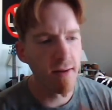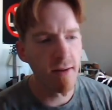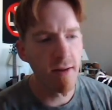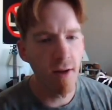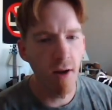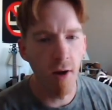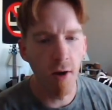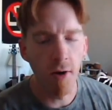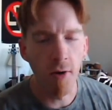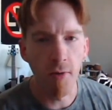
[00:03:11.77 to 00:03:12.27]
you
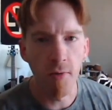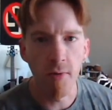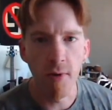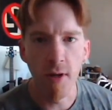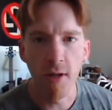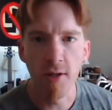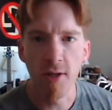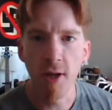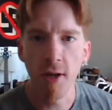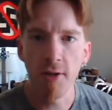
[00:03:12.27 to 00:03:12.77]
know,
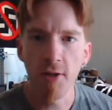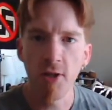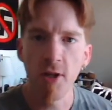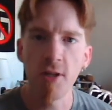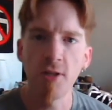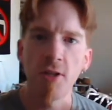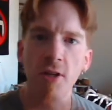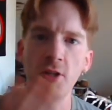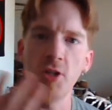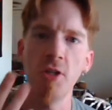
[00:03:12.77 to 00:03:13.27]
it's just
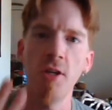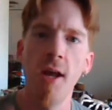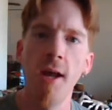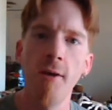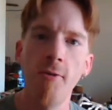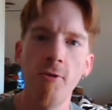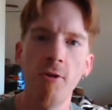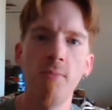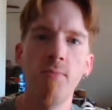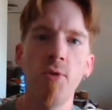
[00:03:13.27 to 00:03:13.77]
such an
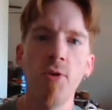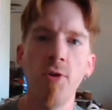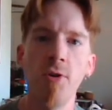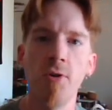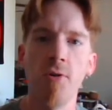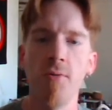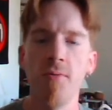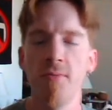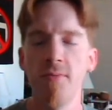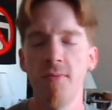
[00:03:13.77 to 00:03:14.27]

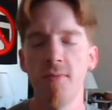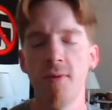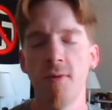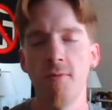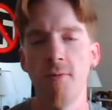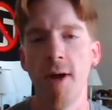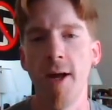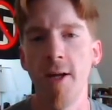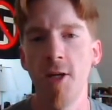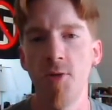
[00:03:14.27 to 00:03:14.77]
equitable
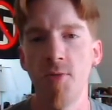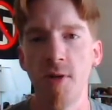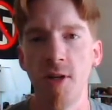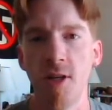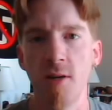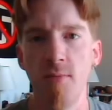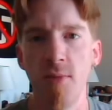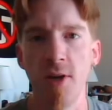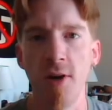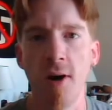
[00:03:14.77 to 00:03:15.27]
arrangement
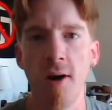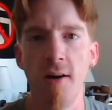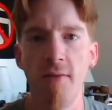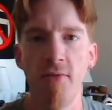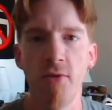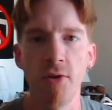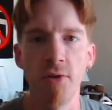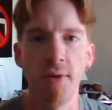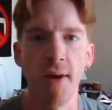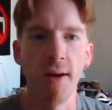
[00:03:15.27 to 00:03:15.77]
could be
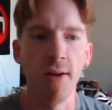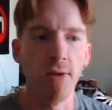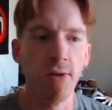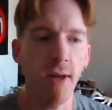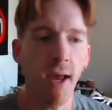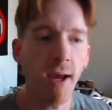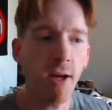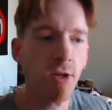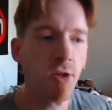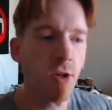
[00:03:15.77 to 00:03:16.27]
offered that has
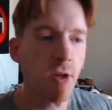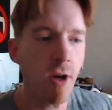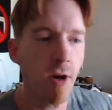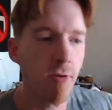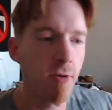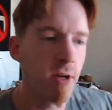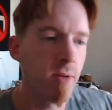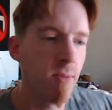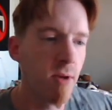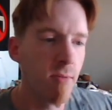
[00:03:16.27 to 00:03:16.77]
actually
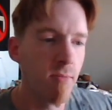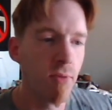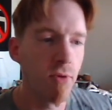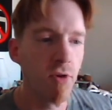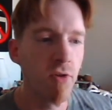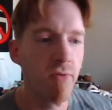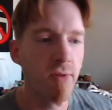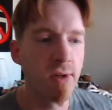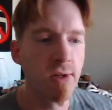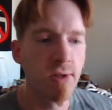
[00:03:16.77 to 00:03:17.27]
already been
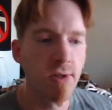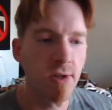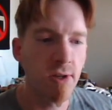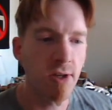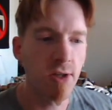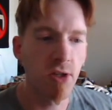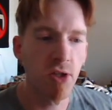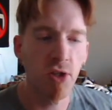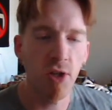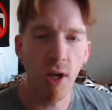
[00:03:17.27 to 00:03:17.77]
proven
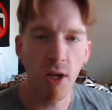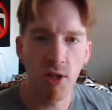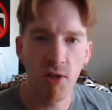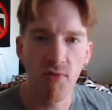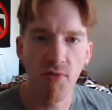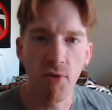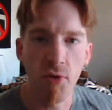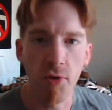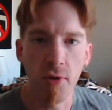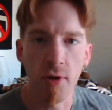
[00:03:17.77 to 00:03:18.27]

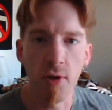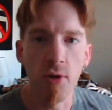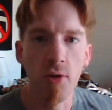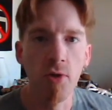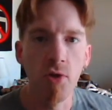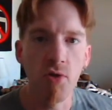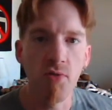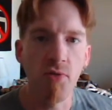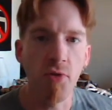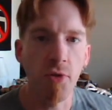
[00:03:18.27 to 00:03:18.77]
successful and
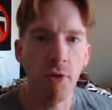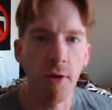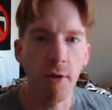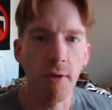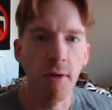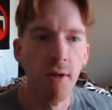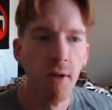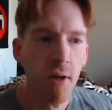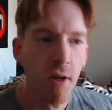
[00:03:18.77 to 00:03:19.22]
useful in